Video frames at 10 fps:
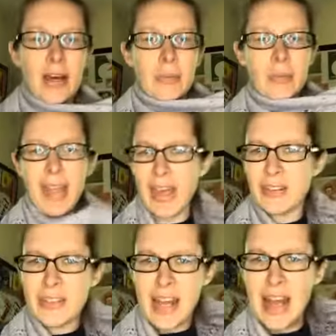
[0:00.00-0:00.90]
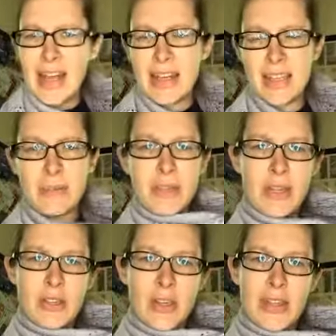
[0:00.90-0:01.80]
kettle dyed, something
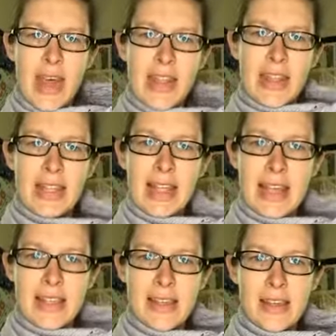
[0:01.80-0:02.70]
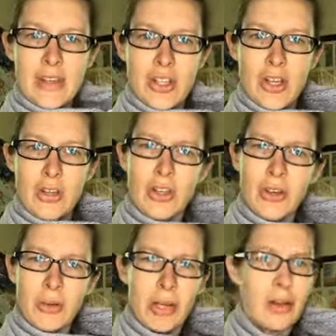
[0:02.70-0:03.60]
so that the lace is going to show. You don't
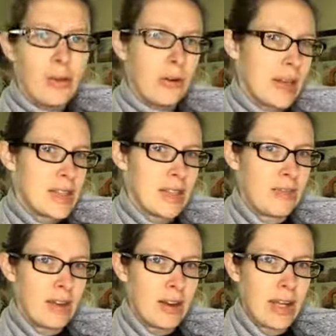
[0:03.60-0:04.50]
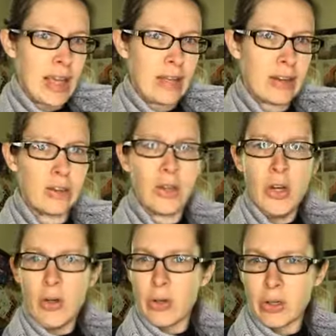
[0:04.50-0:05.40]
want to go crazy variegated
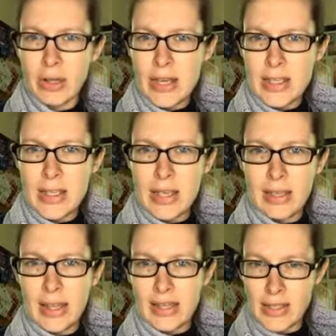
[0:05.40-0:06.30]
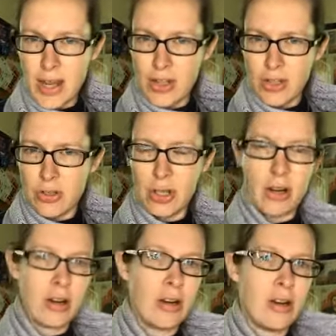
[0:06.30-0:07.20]
or crazy like textured
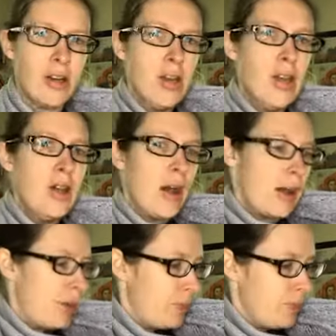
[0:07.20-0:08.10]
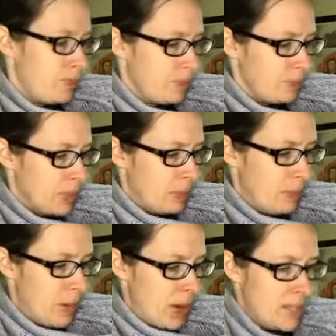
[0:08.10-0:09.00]
yarn.
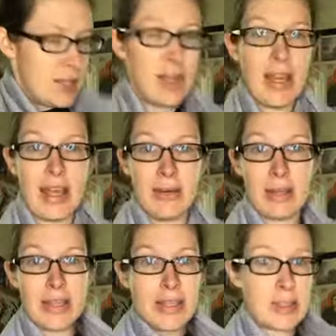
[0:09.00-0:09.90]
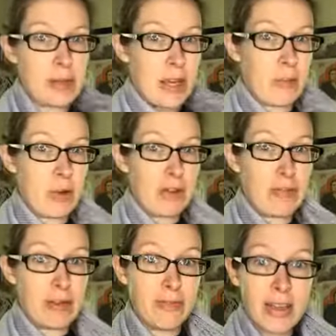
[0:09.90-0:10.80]
But anyway, this has become one of my
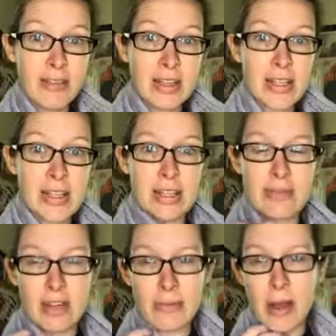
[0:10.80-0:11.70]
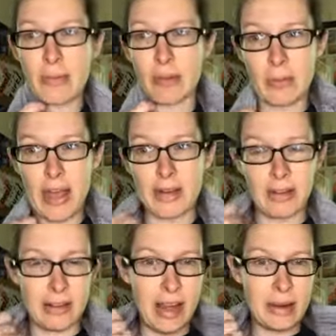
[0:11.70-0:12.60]
favorites. It's a very popular pattern. A
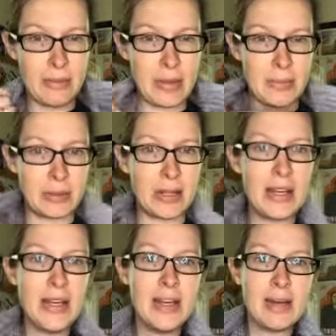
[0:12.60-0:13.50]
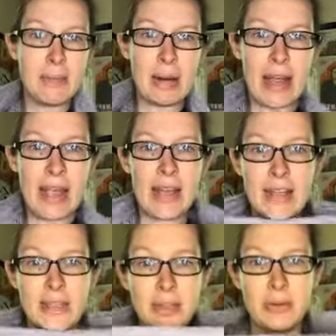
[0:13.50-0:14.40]
lot of people buy it, and
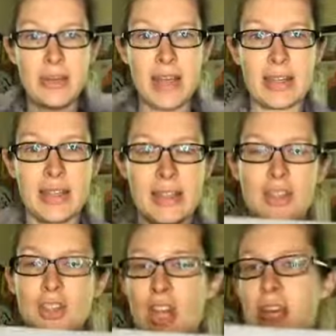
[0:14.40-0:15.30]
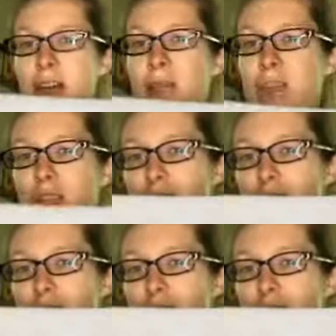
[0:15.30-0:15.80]
so yes, this is Chayka, which is the